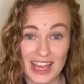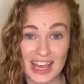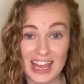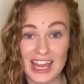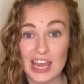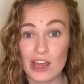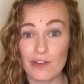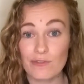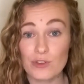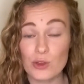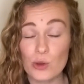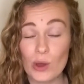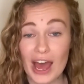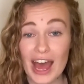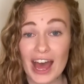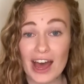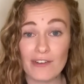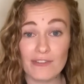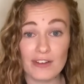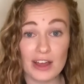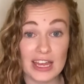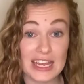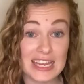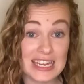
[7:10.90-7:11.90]
If you
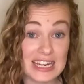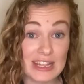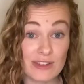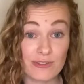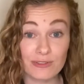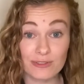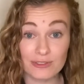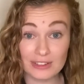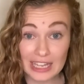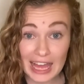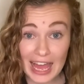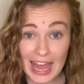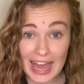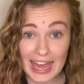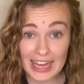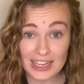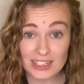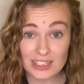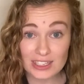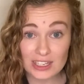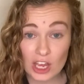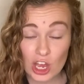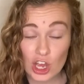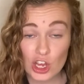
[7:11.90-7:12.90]
have any
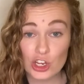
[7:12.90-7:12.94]
flats,